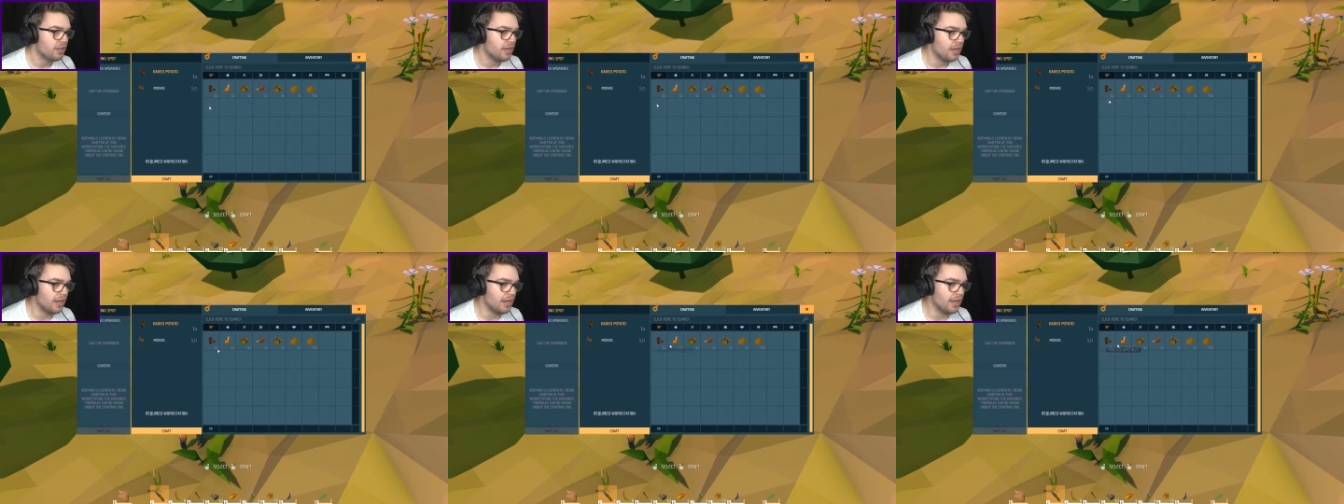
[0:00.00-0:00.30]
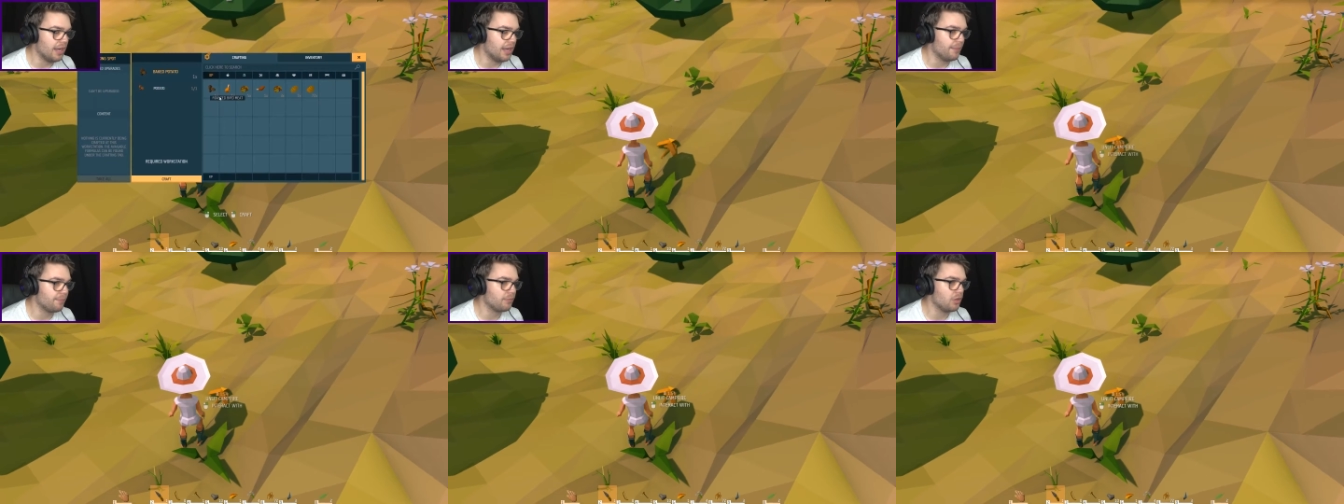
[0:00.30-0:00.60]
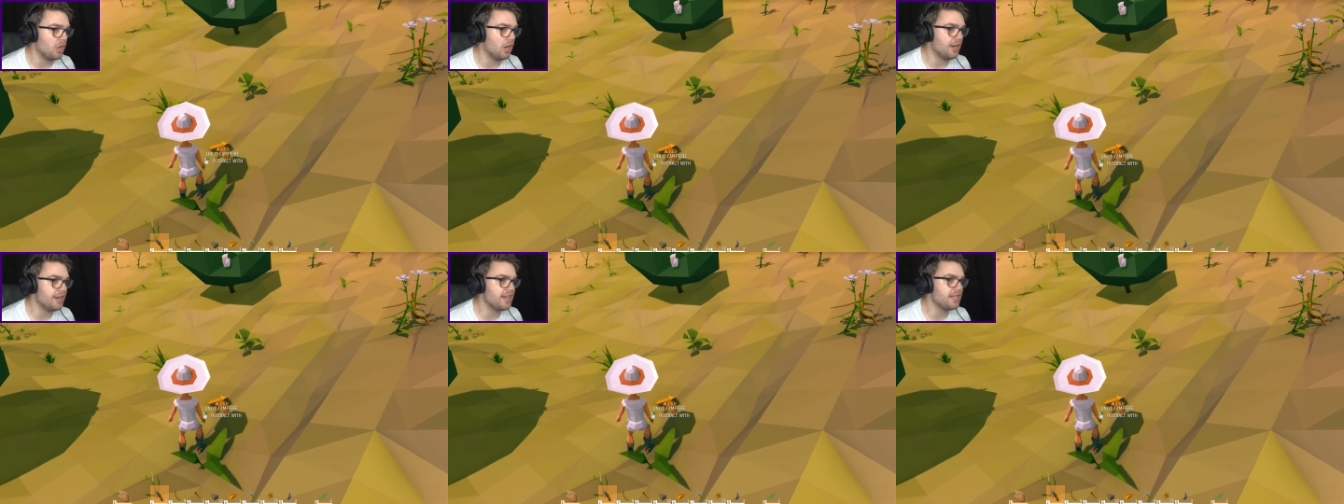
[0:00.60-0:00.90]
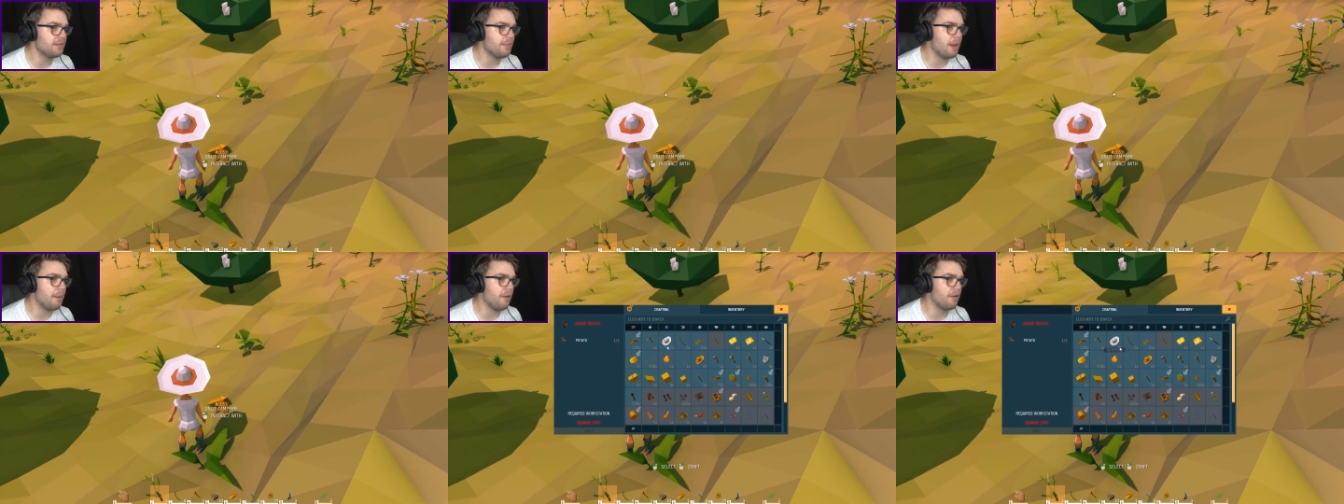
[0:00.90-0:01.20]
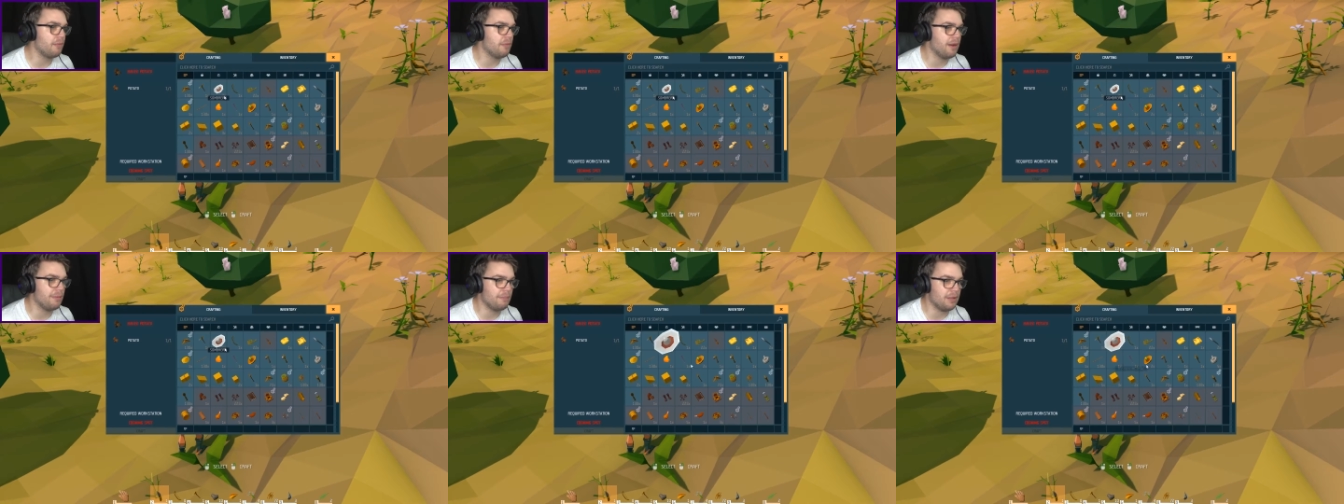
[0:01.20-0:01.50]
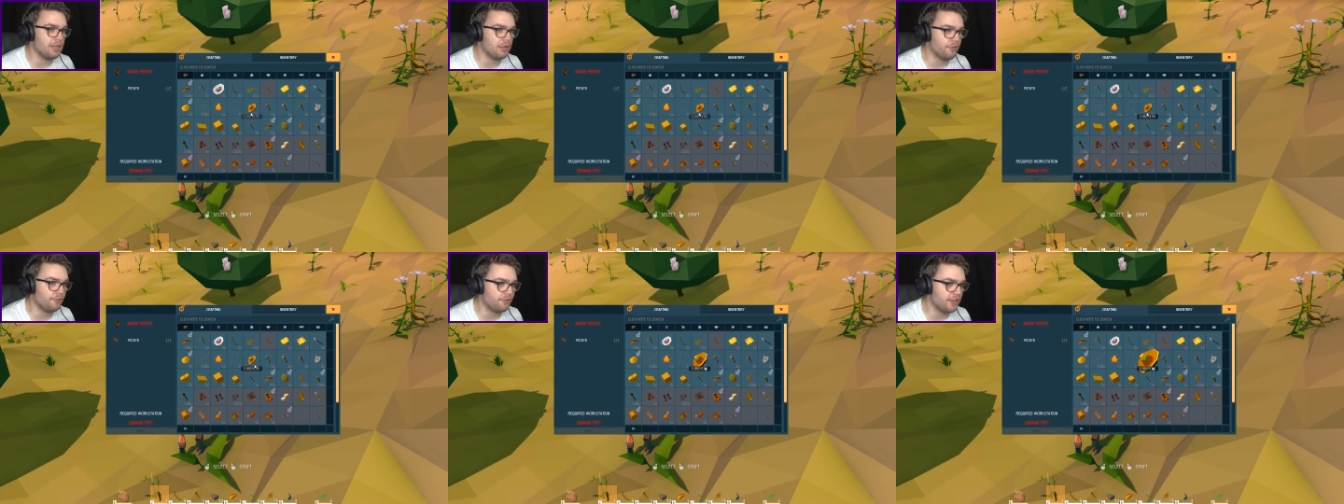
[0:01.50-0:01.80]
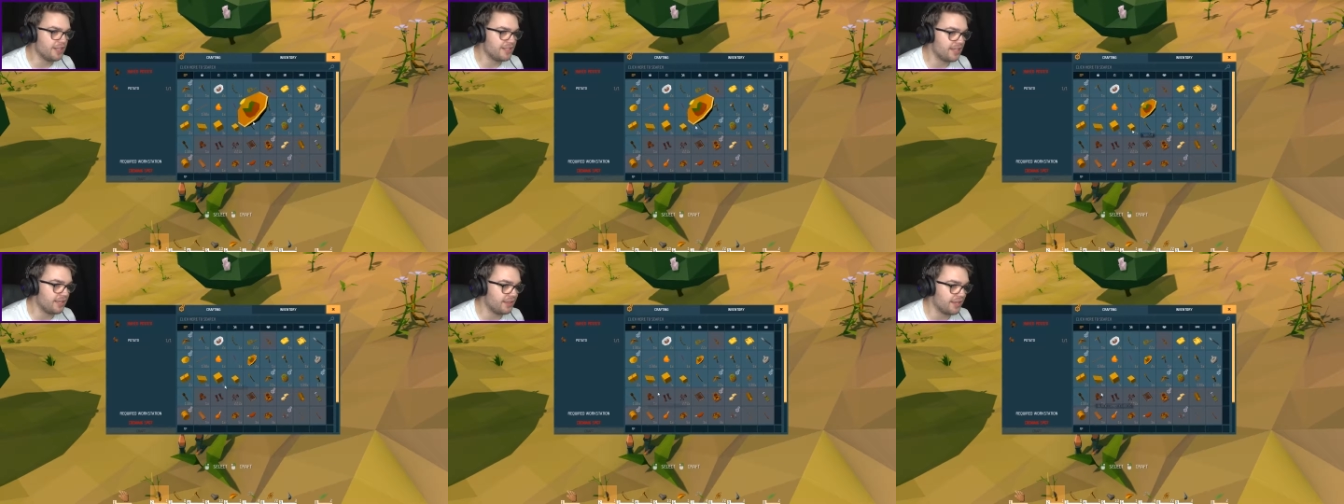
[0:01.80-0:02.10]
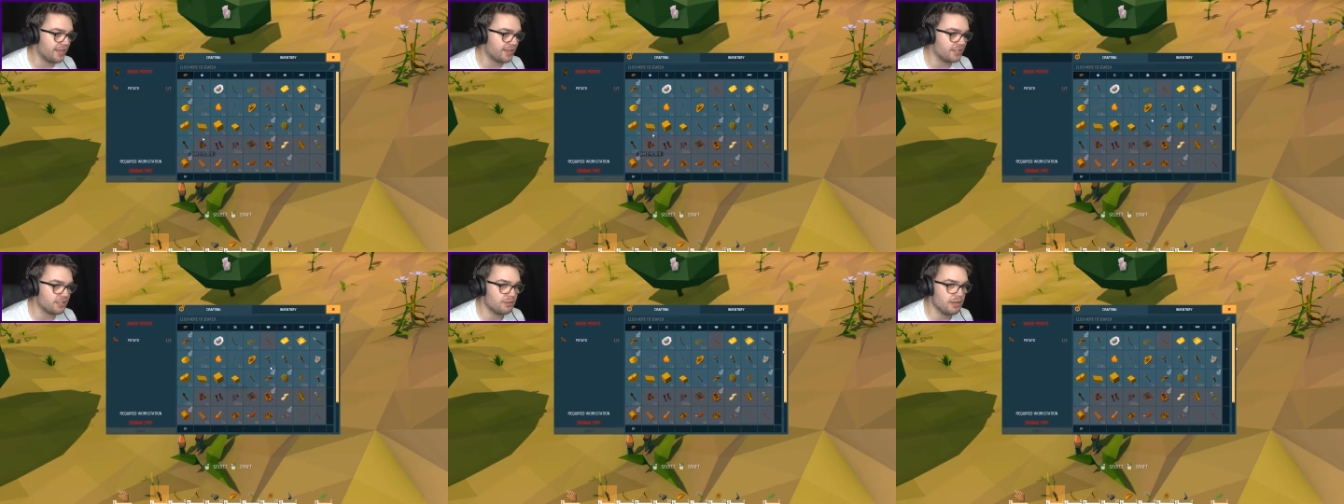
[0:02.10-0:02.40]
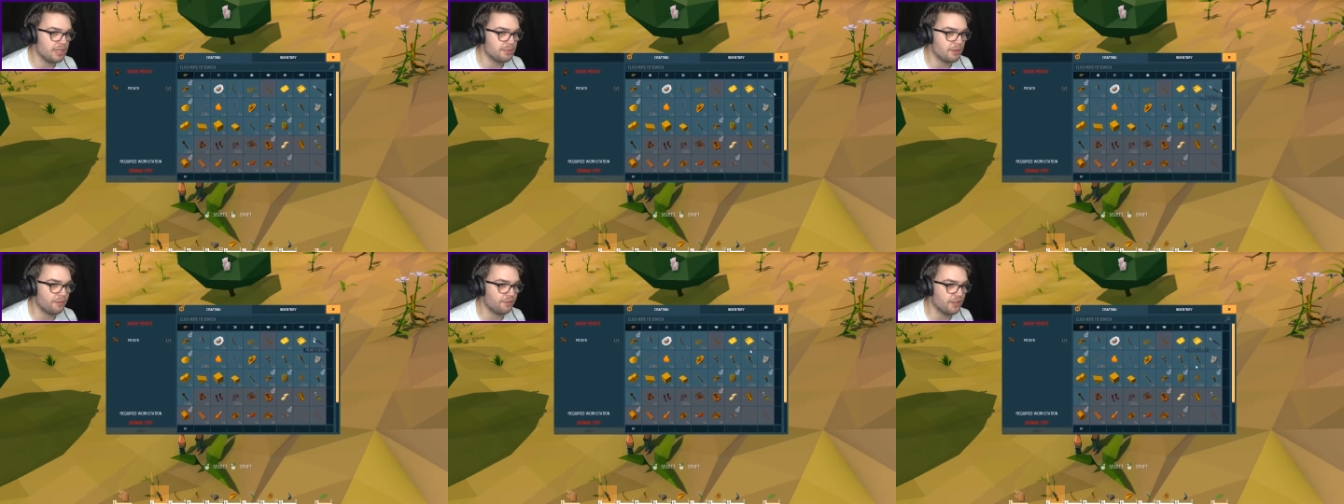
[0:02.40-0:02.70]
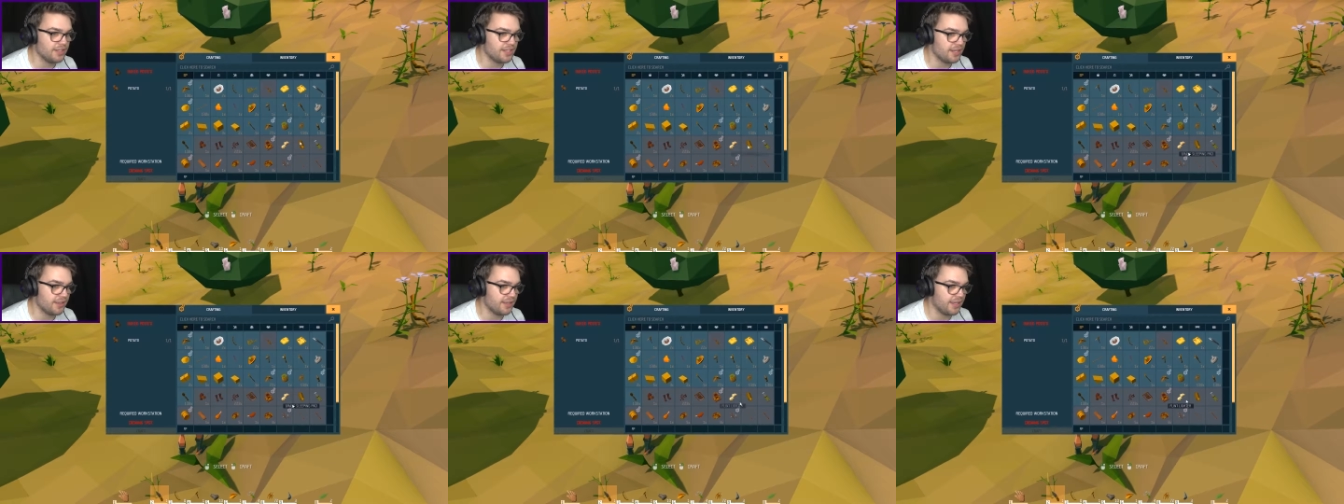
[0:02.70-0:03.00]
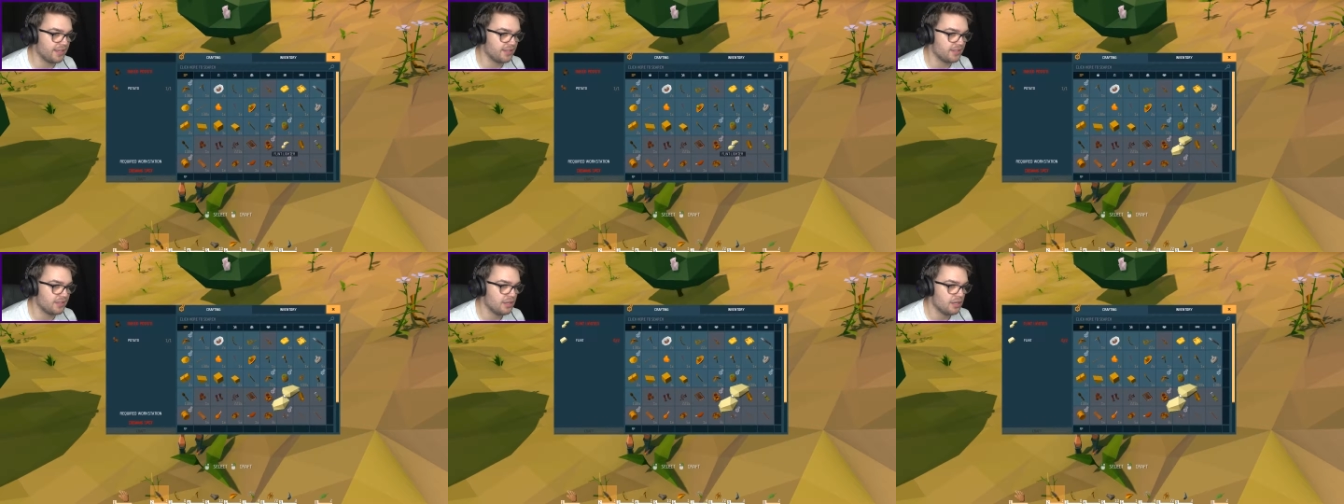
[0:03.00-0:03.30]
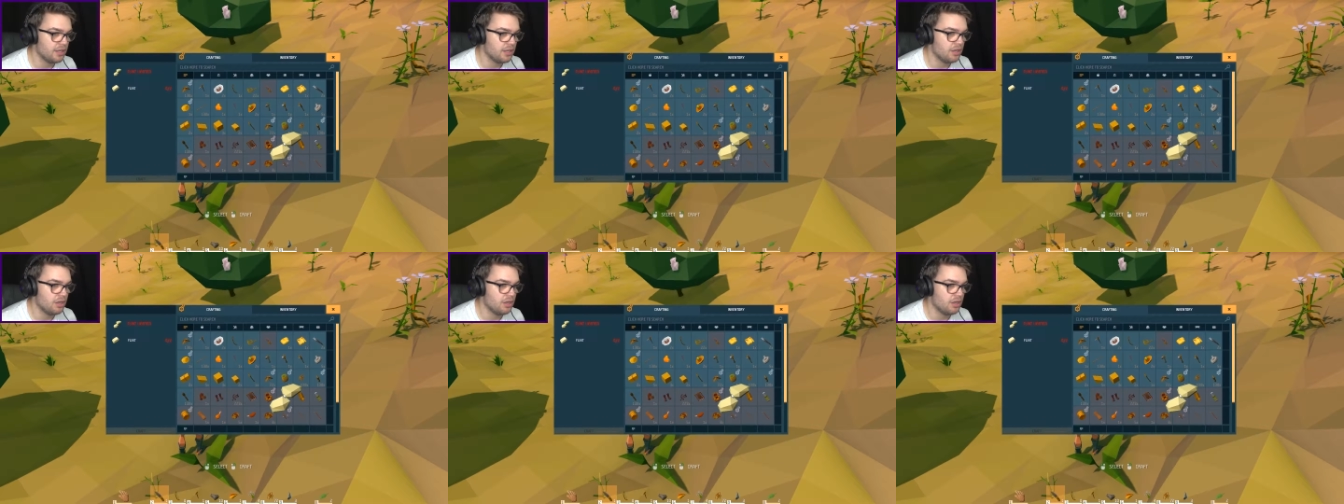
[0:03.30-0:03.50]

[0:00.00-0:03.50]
Oh, I need to make my little flinty things. Where's my flinty things?